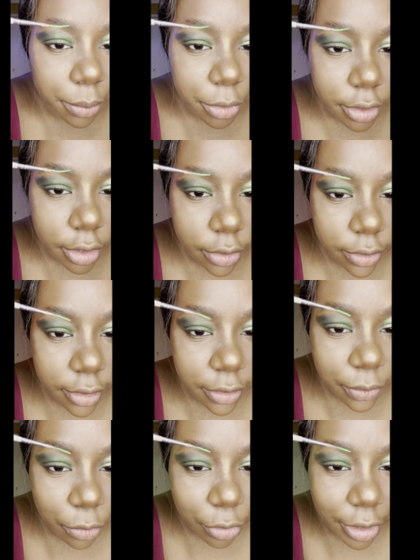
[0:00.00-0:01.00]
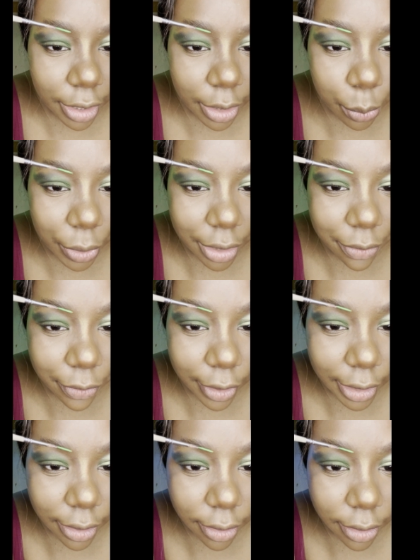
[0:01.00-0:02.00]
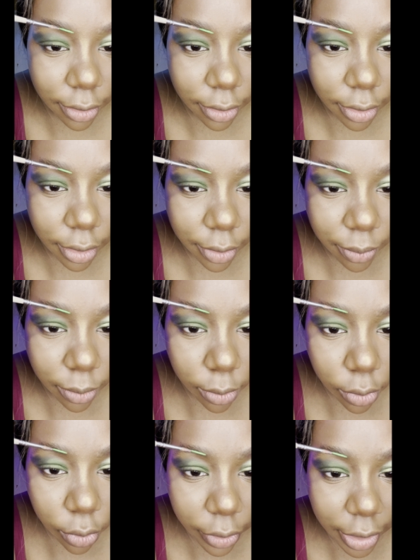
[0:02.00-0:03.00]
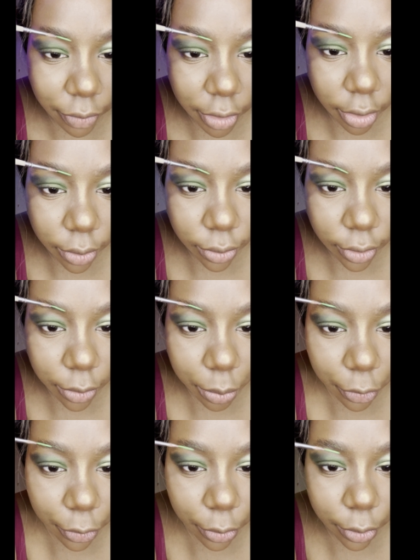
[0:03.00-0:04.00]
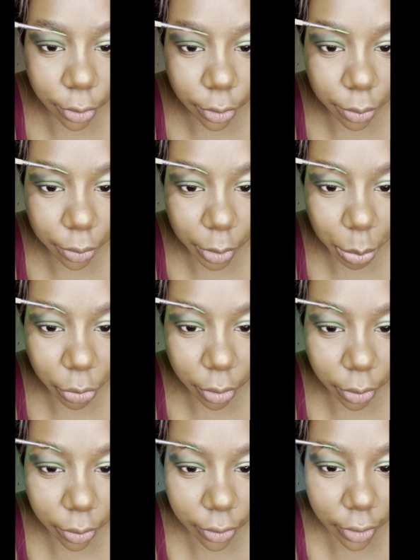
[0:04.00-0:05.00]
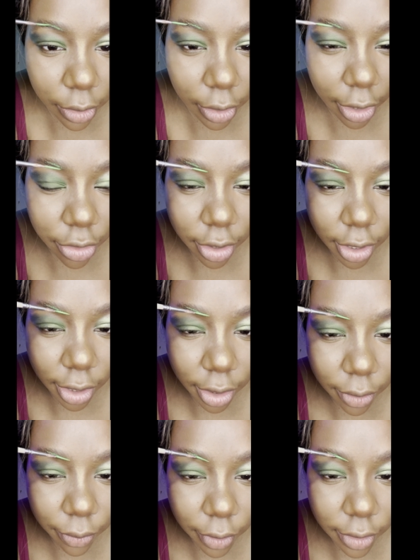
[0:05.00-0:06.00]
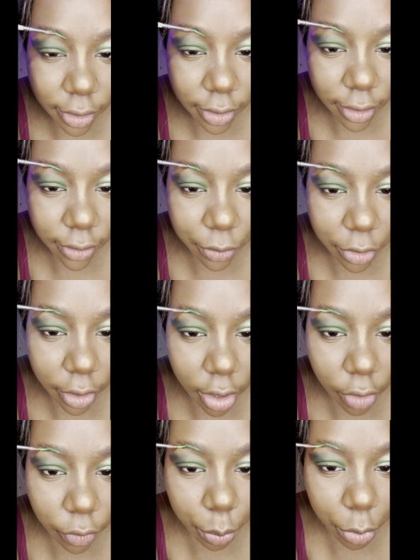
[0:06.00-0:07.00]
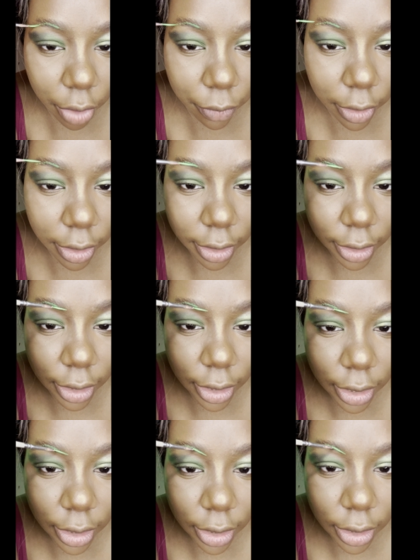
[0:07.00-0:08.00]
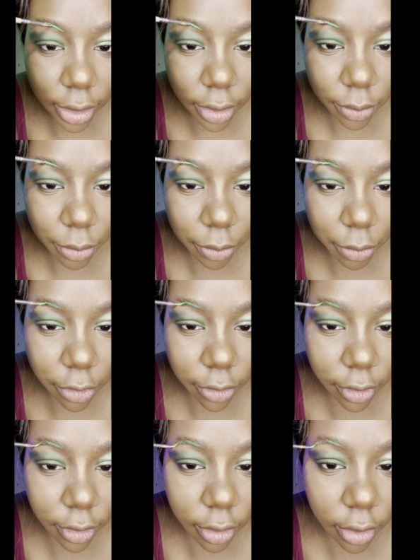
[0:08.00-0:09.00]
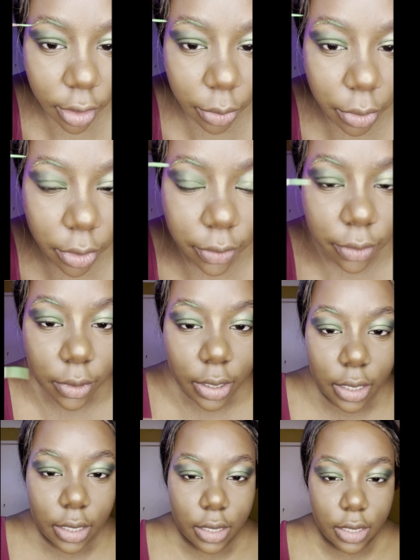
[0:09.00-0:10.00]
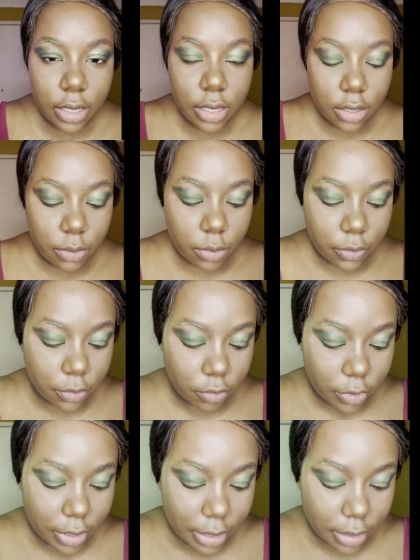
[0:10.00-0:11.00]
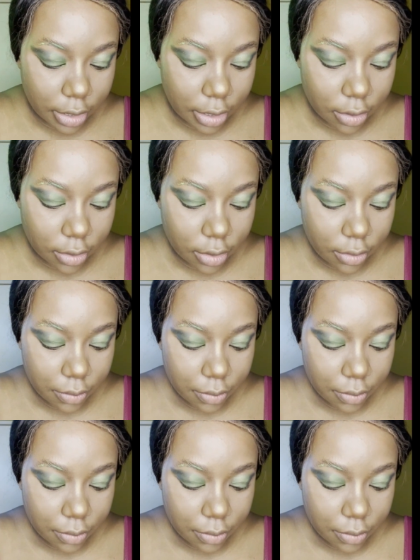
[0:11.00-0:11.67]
going to use this really weird fine liner. I have not ever used this before on my brows. Actually, I have. I did this for the Hufflepuff look. But I'm just going to go over it with green liner.